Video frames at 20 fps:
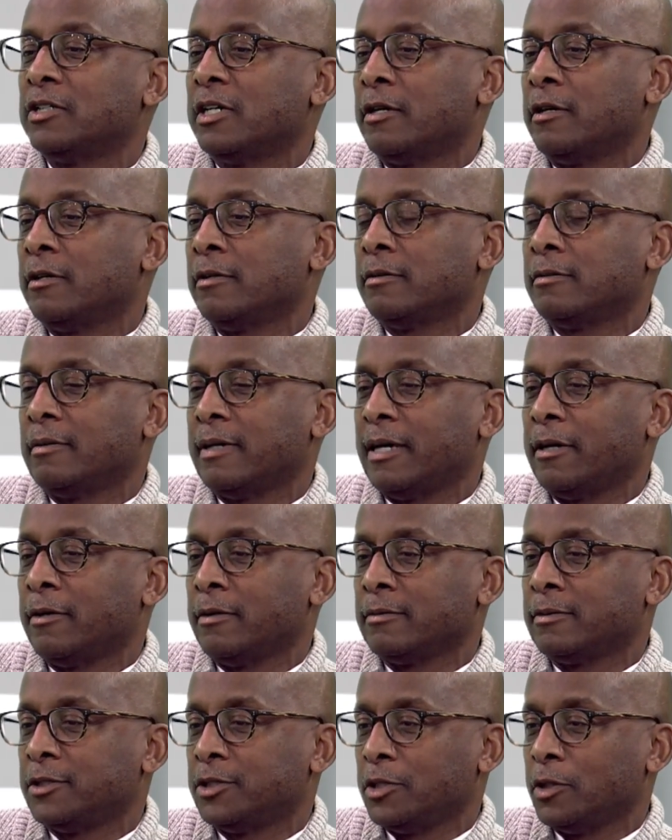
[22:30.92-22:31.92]
our
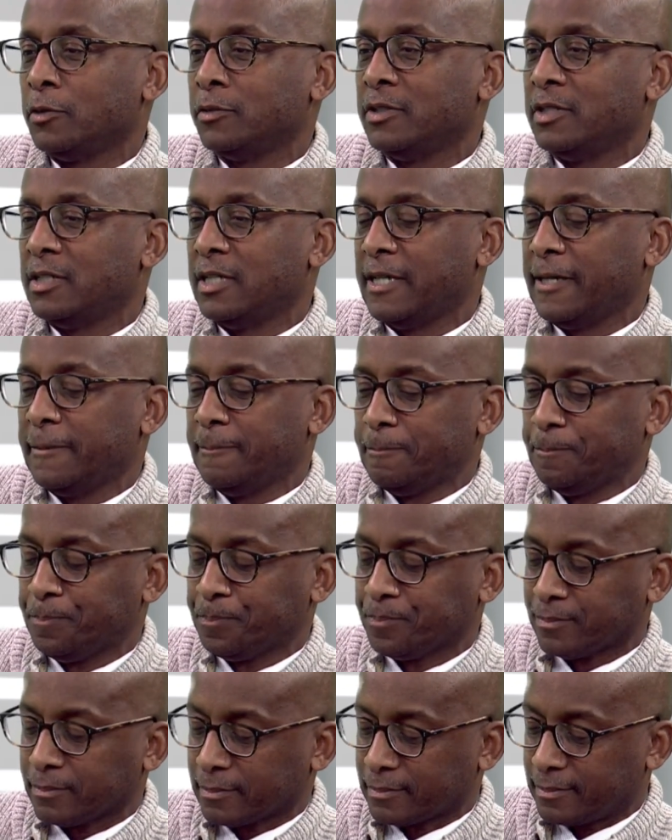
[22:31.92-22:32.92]
our show today,
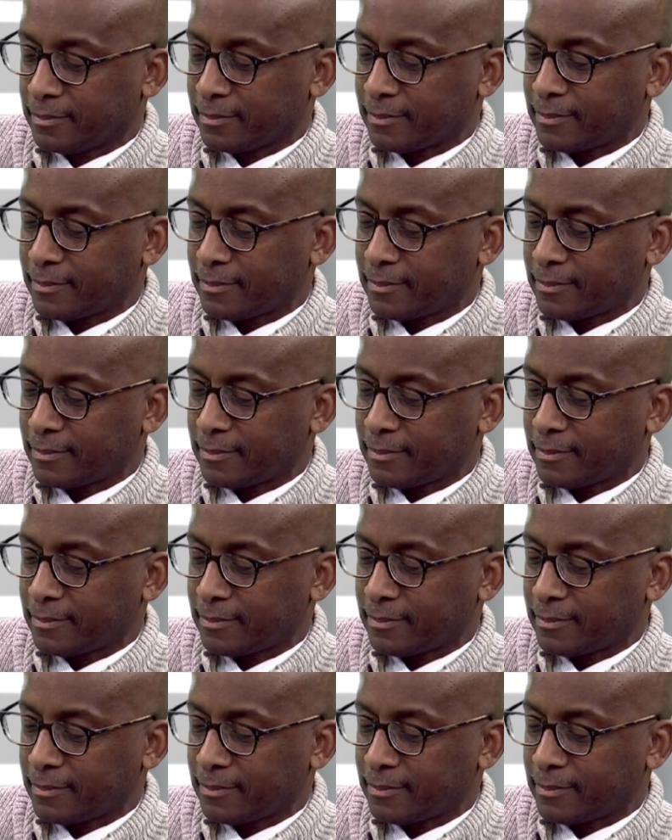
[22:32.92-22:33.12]
mm -hmm.